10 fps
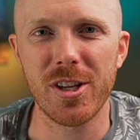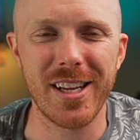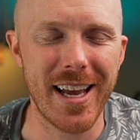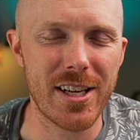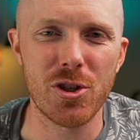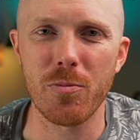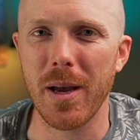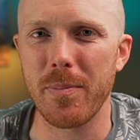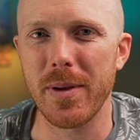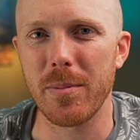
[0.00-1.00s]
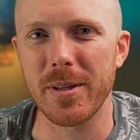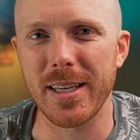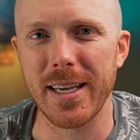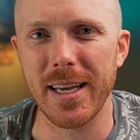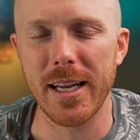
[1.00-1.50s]
Yes, you might be able to
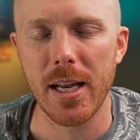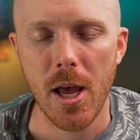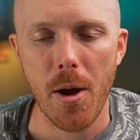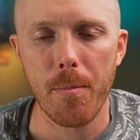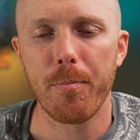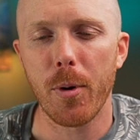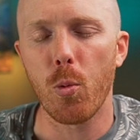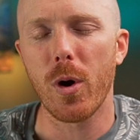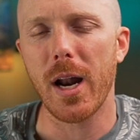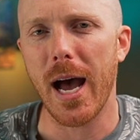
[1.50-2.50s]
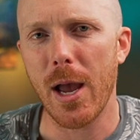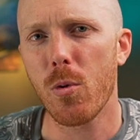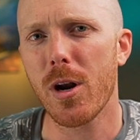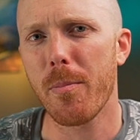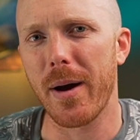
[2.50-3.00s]
get it, but what I
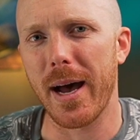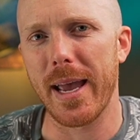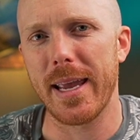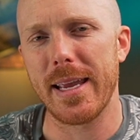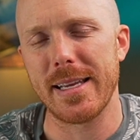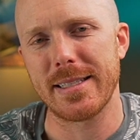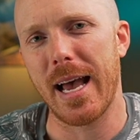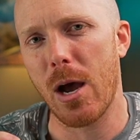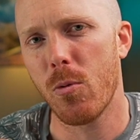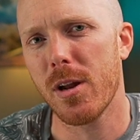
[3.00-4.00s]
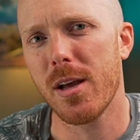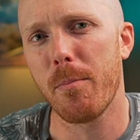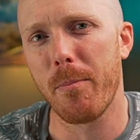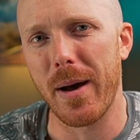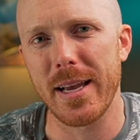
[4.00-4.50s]
want to buy is I want to
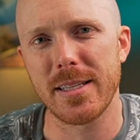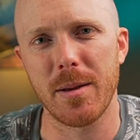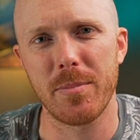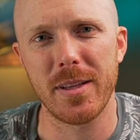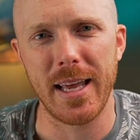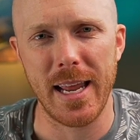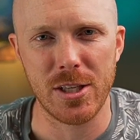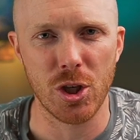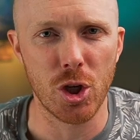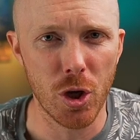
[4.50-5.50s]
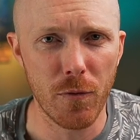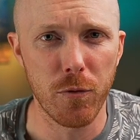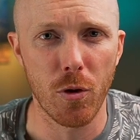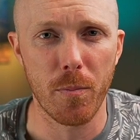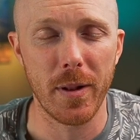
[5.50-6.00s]
buy something that has a good
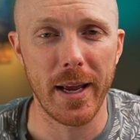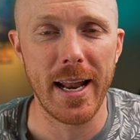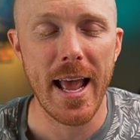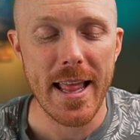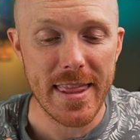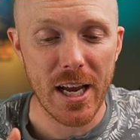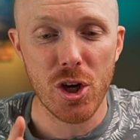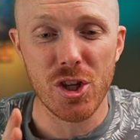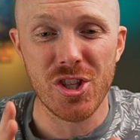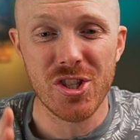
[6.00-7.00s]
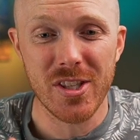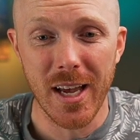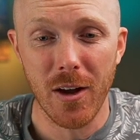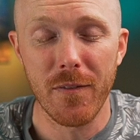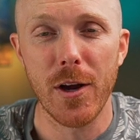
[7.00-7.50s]
floor plan that could
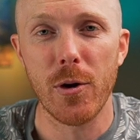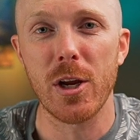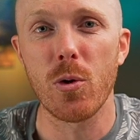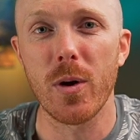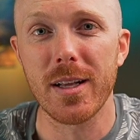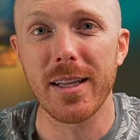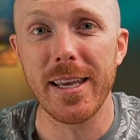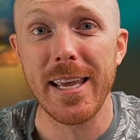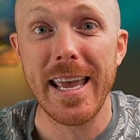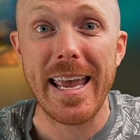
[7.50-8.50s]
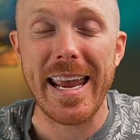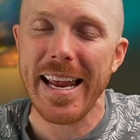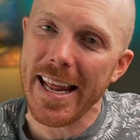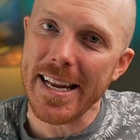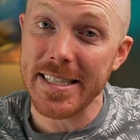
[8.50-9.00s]
sell very quickly in
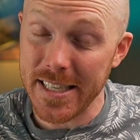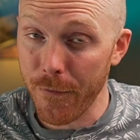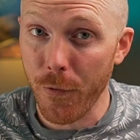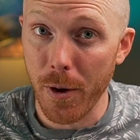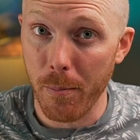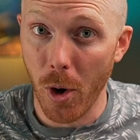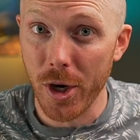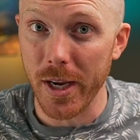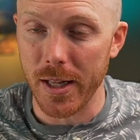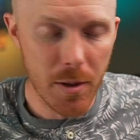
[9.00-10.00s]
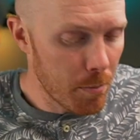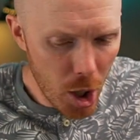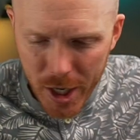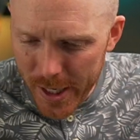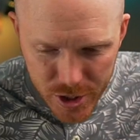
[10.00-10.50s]
a different market. The
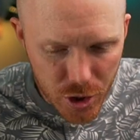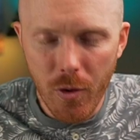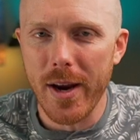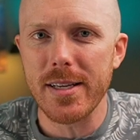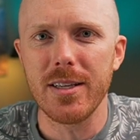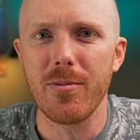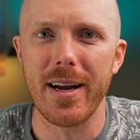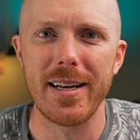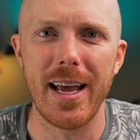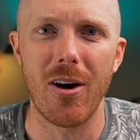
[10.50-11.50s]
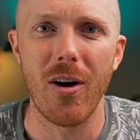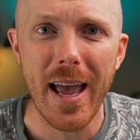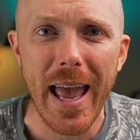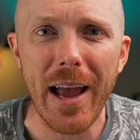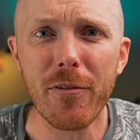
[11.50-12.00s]
market is crazy right now.
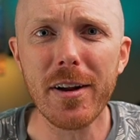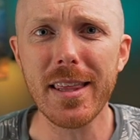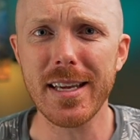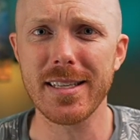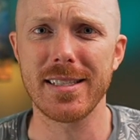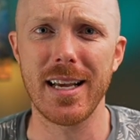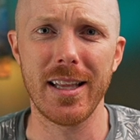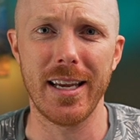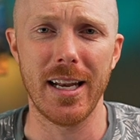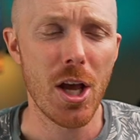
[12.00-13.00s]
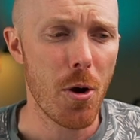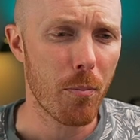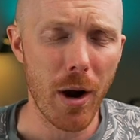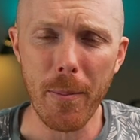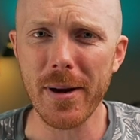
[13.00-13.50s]
Everything's selling.
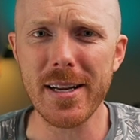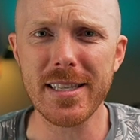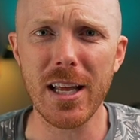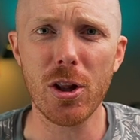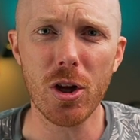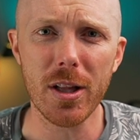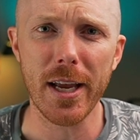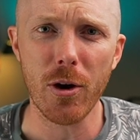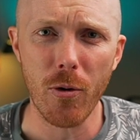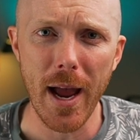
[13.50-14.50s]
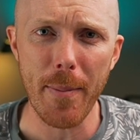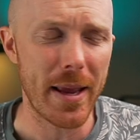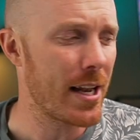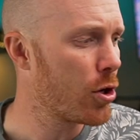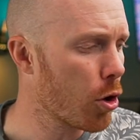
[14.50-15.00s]
Properties that look like crap
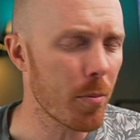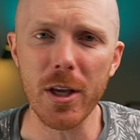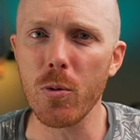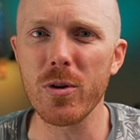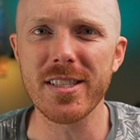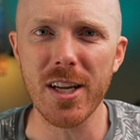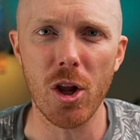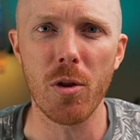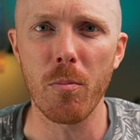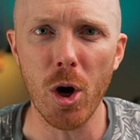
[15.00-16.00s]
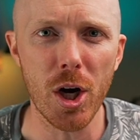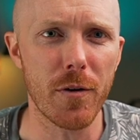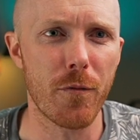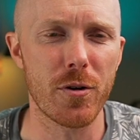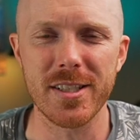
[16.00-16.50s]
and normally would sit on the market
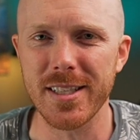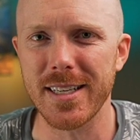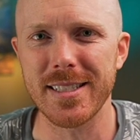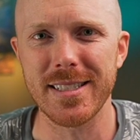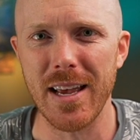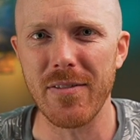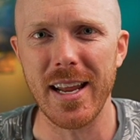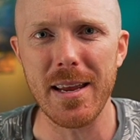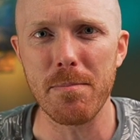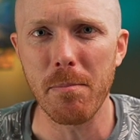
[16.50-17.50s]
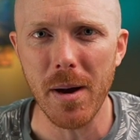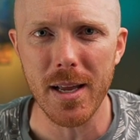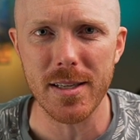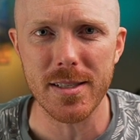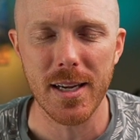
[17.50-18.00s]
for 6, 7, 8
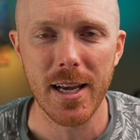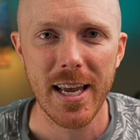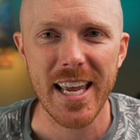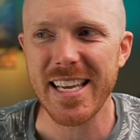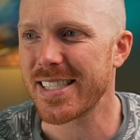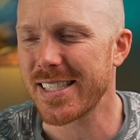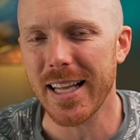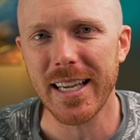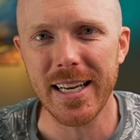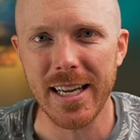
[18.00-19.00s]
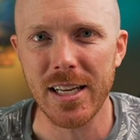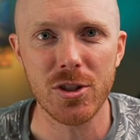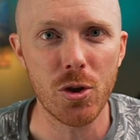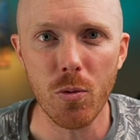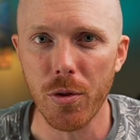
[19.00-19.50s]
months is selling in
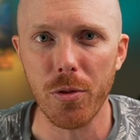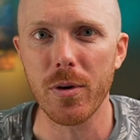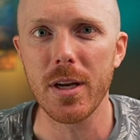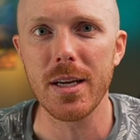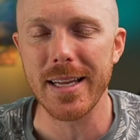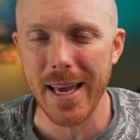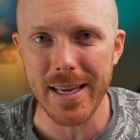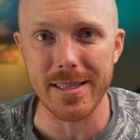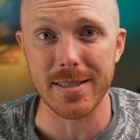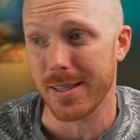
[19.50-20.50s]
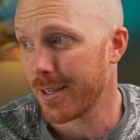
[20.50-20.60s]
2 or 3 days.